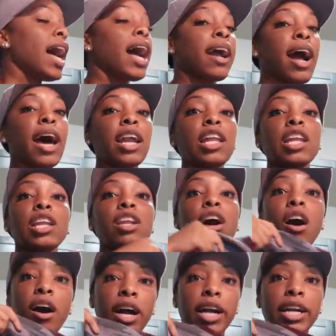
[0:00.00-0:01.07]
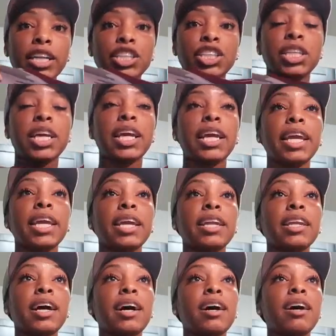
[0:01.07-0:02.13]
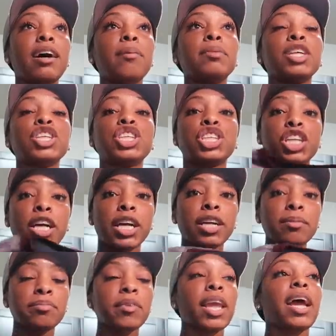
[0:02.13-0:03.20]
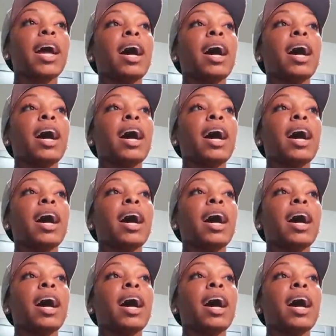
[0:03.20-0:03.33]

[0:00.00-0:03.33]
I got a large in um, the shirt.